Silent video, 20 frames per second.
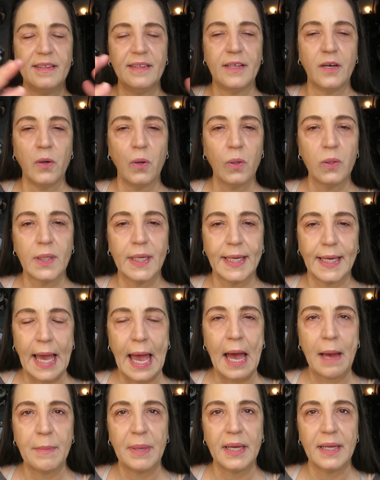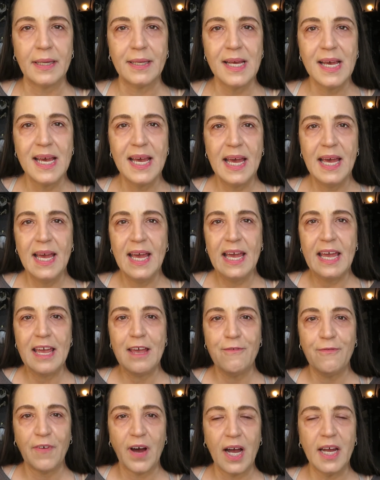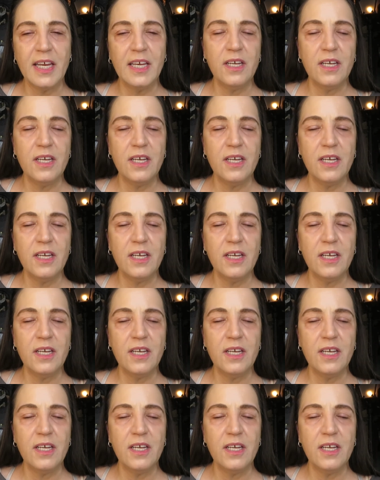the whole gamut. If I